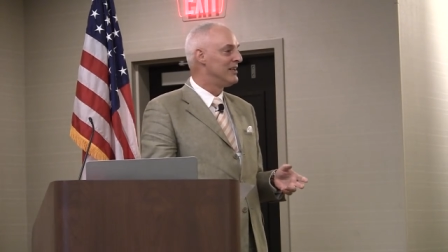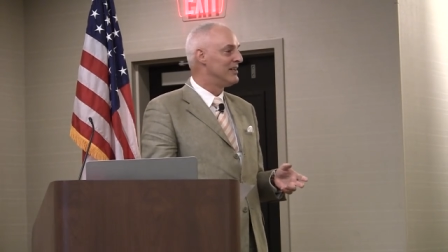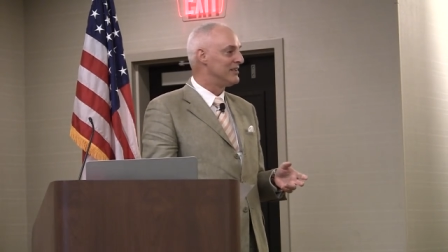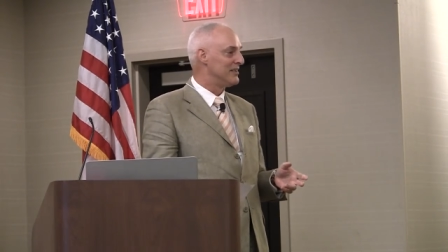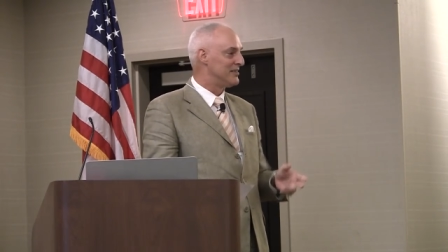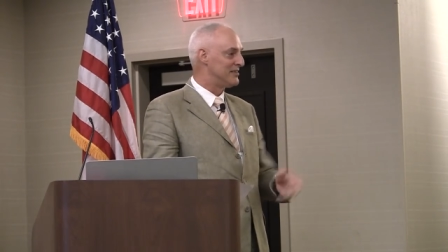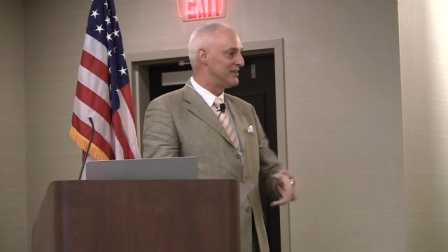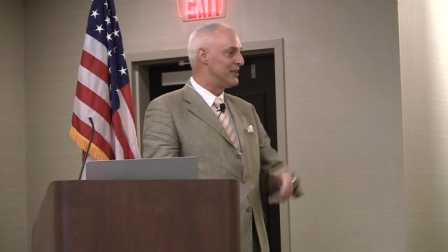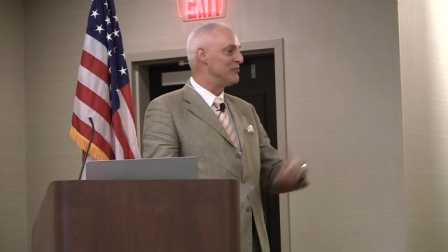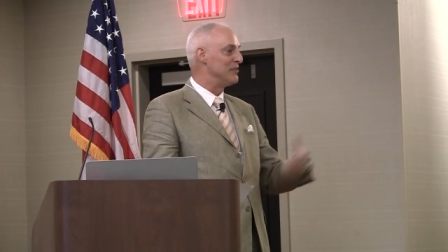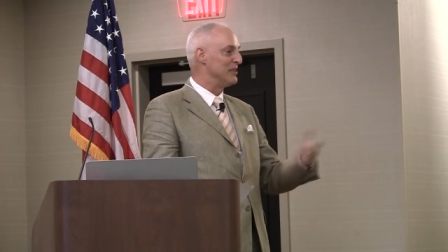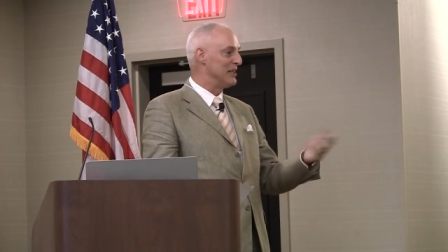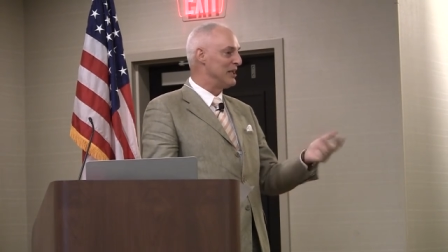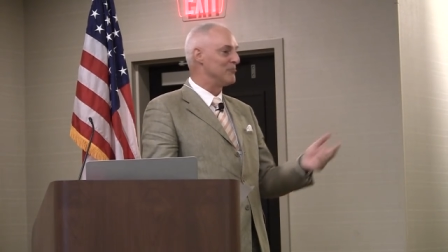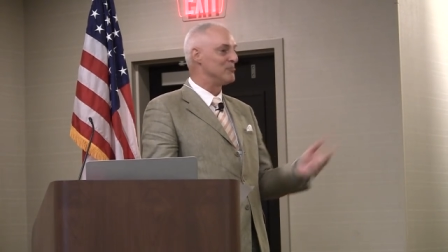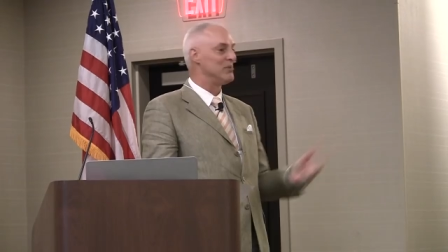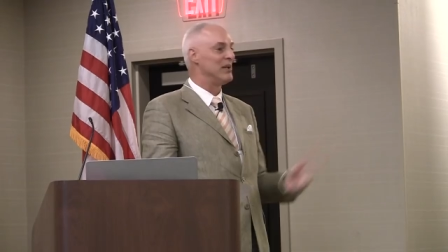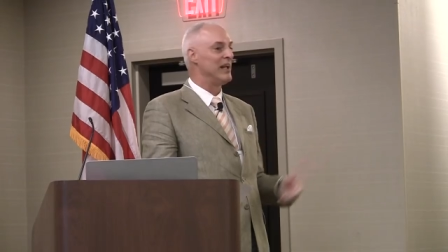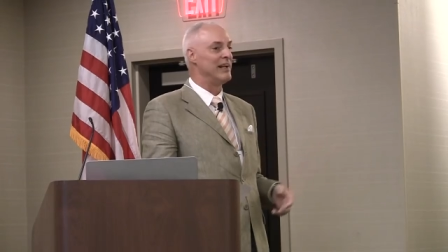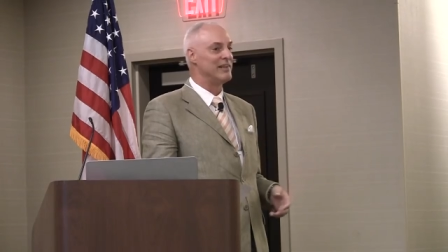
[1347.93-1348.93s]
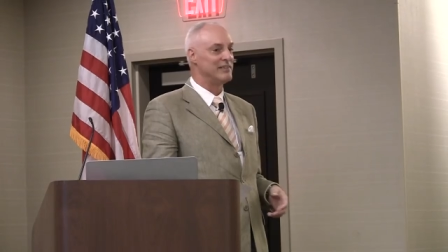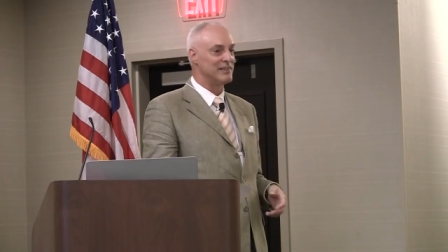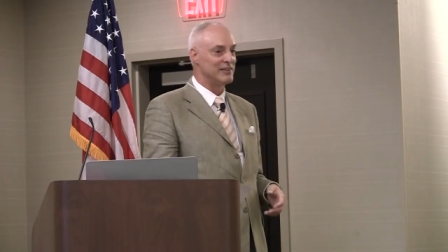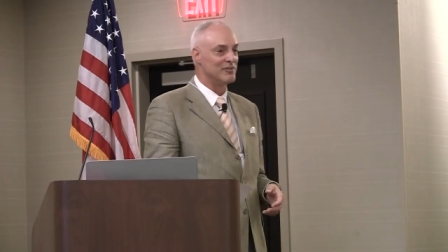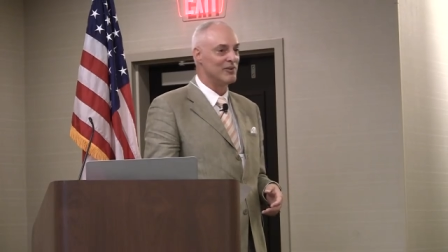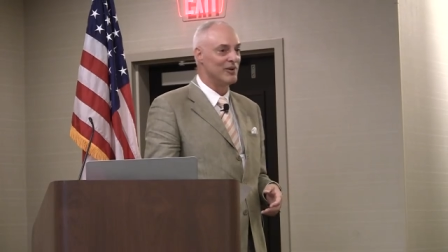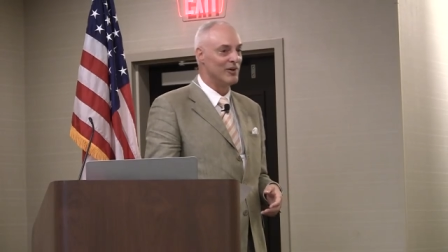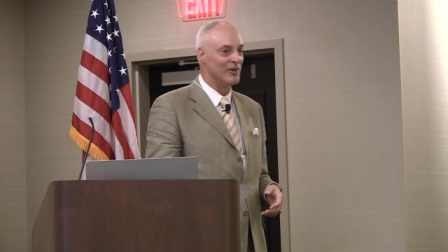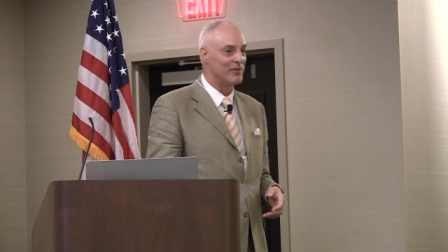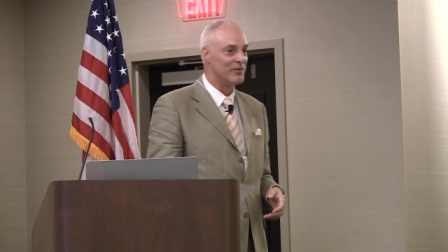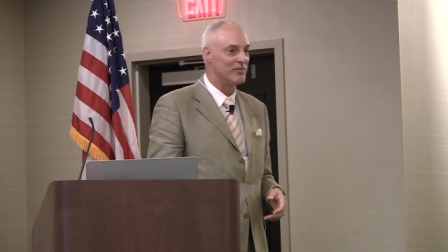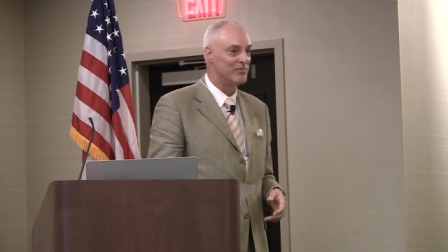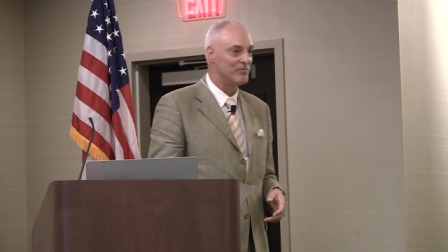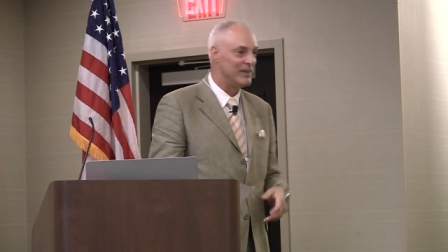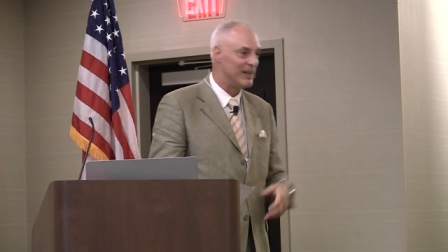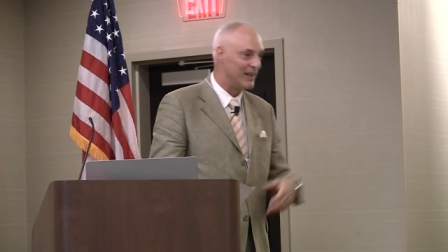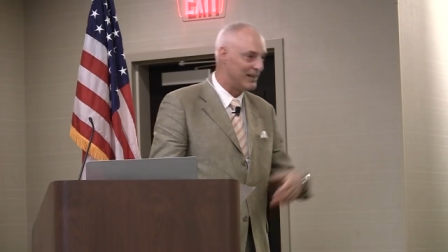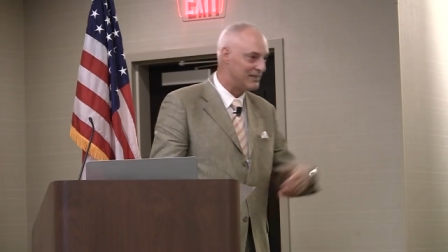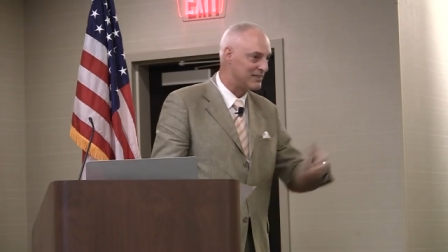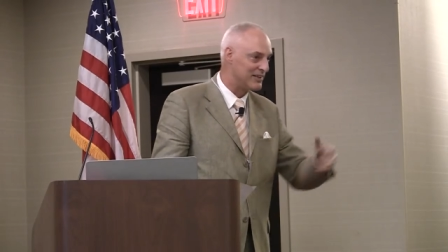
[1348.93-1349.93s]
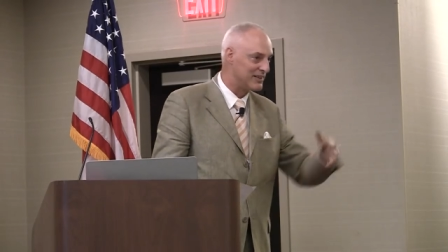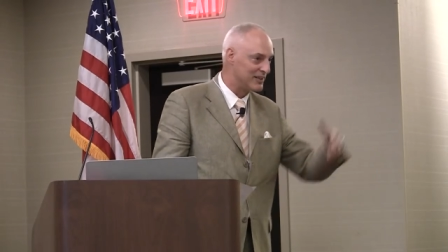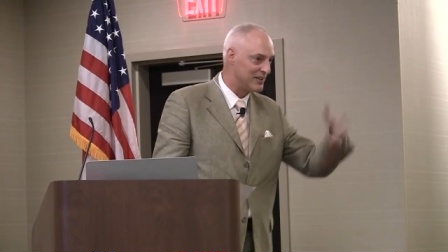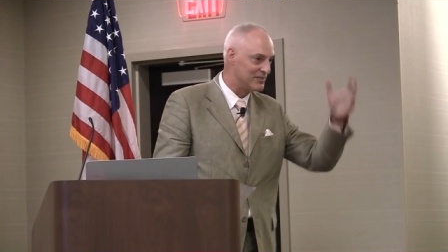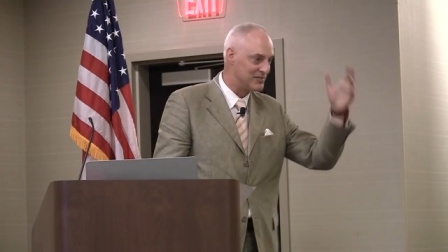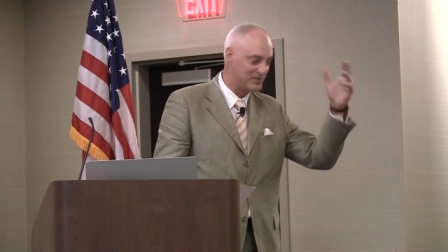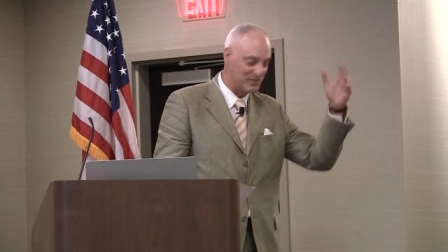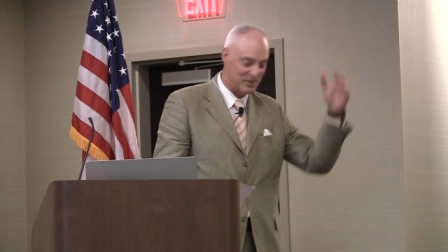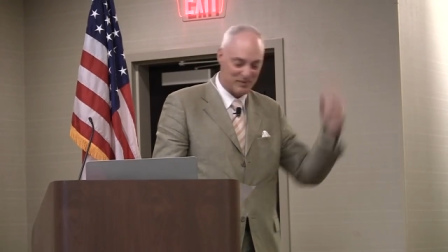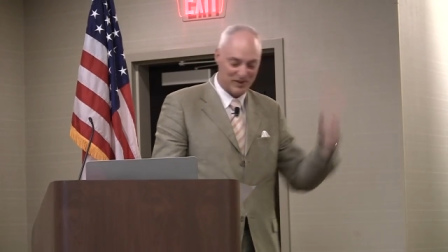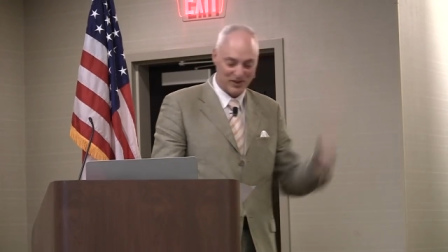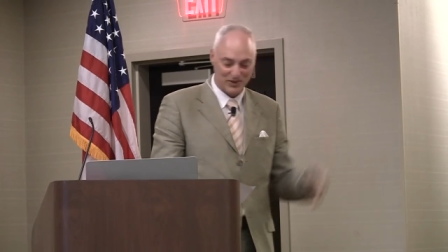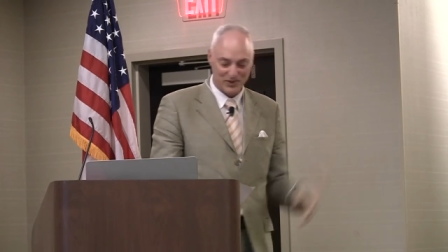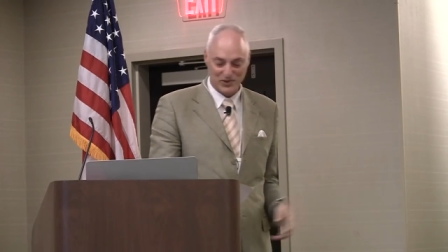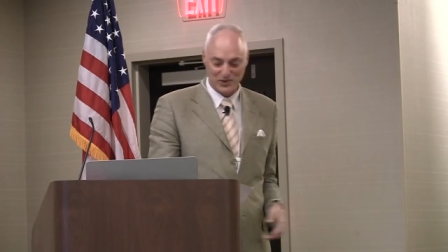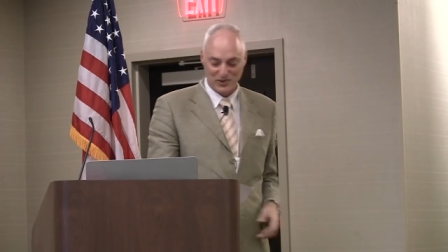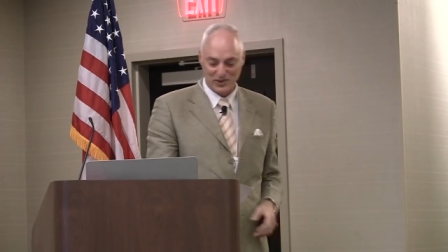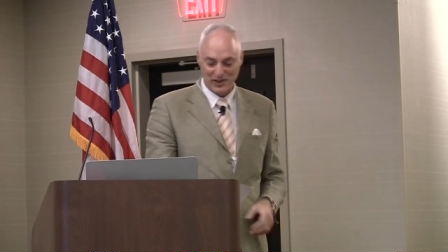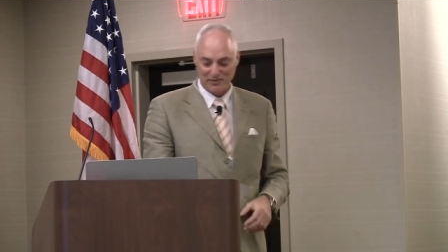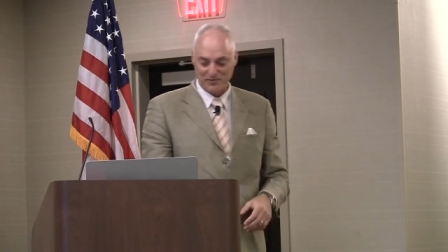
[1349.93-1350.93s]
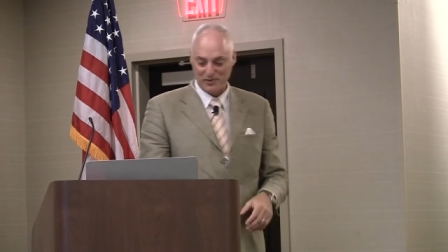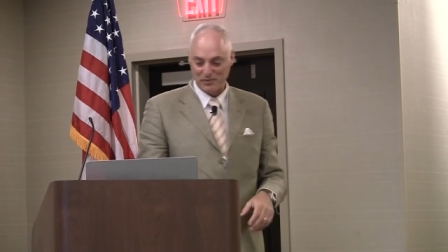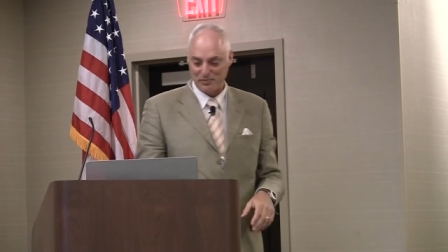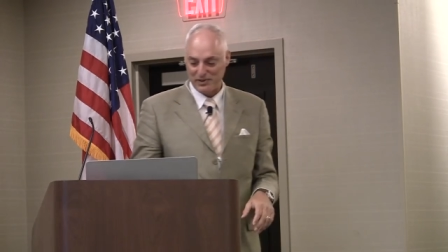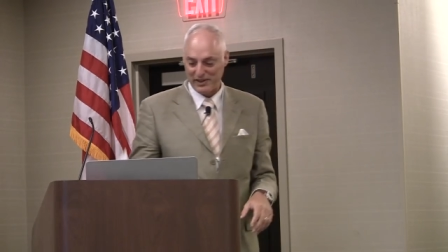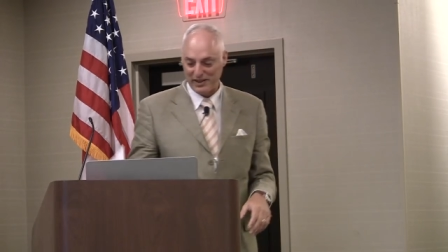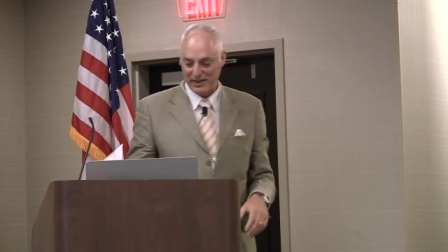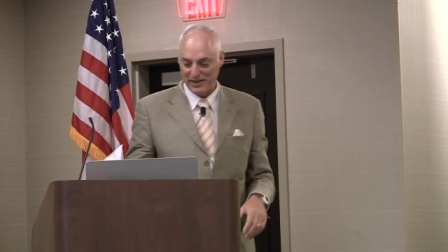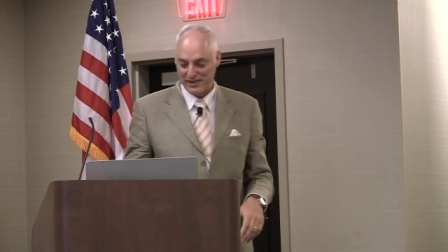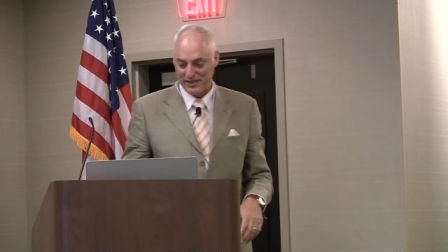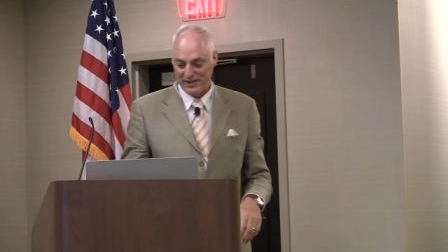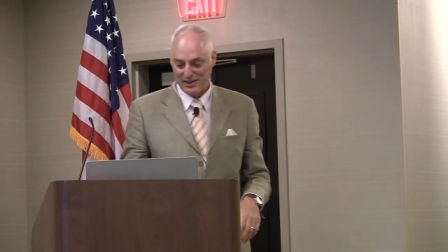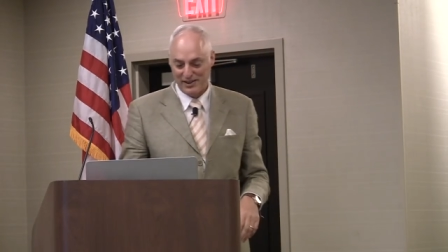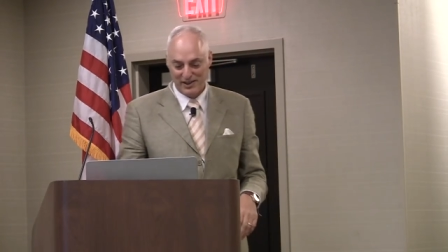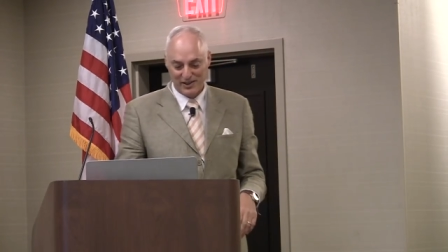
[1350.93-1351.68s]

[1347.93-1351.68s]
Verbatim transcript: to stimulate plankton growth, and that's going to somehow cool off the planet.